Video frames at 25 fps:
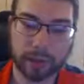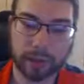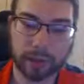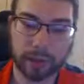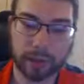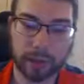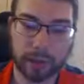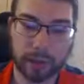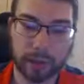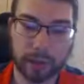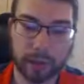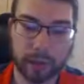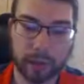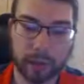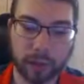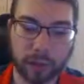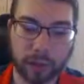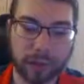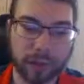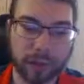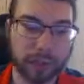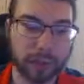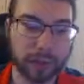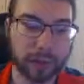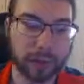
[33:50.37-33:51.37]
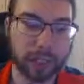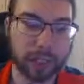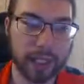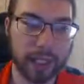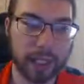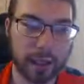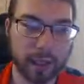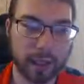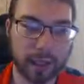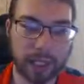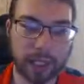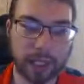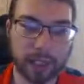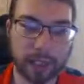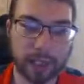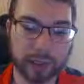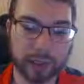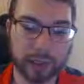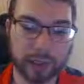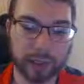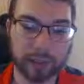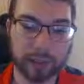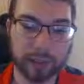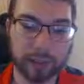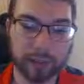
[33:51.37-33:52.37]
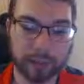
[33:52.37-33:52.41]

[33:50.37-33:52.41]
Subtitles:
Normal summon our dancer.